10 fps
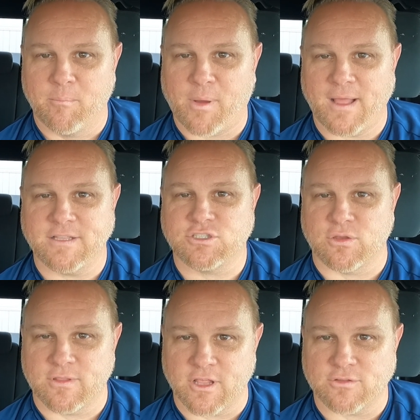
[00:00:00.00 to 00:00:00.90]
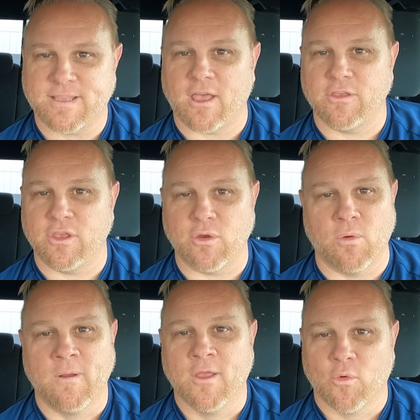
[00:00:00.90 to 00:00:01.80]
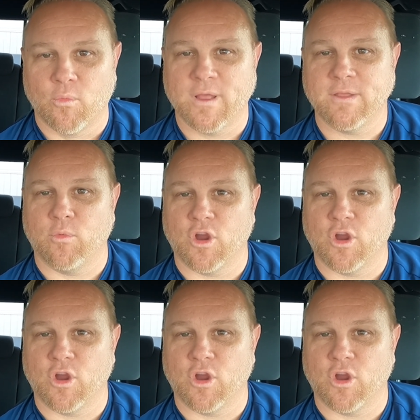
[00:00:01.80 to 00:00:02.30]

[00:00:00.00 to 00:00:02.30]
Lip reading: button so they'll tell you. Really